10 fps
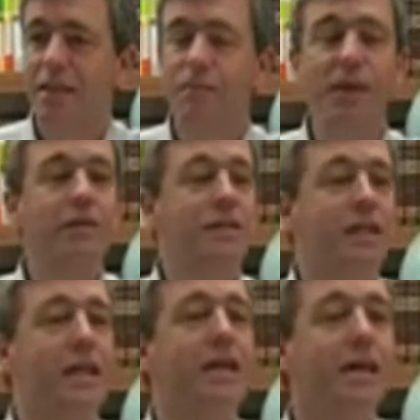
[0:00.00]
can
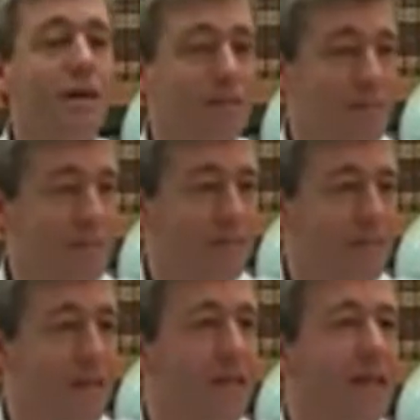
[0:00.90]
appeal to him,
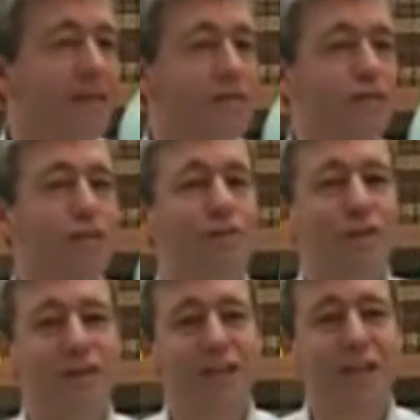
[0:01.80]
then I have a
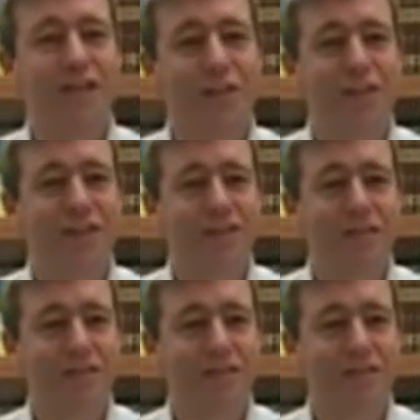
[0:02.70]
sure foundation.